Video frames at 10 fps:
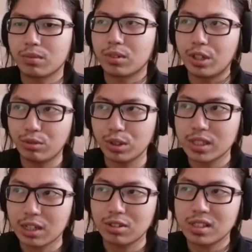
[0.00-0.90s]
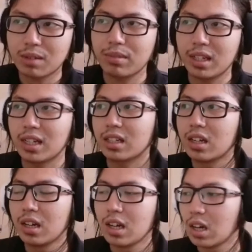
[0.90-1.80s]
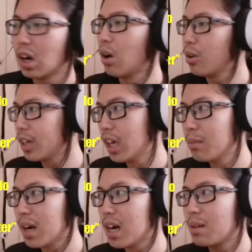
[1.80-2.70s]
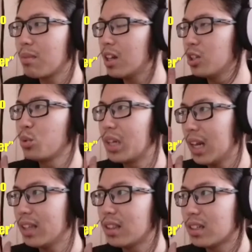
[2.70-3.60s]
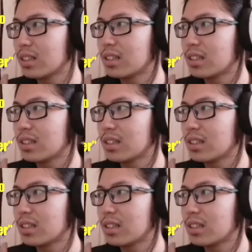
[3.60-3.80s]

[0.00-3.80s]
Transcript: It would sound something like, okay, mom, I'll do it later.